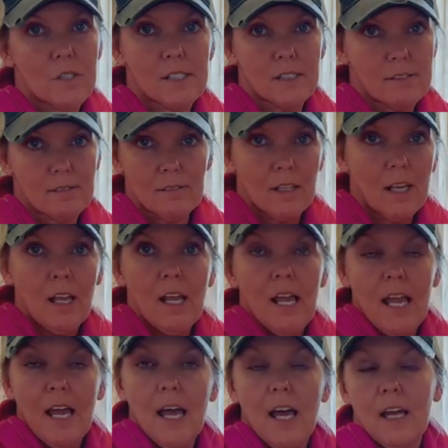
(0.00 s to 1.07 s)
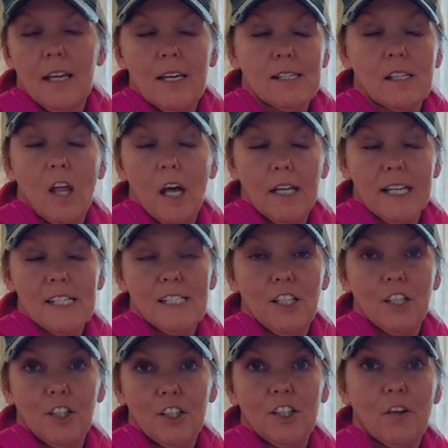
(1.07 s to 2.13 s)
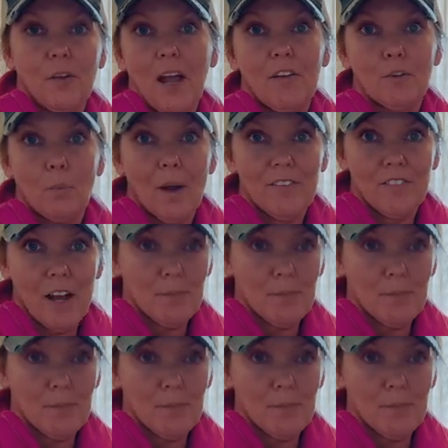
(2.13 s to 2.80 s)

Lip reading: it is a lot easier and you only have to wait 5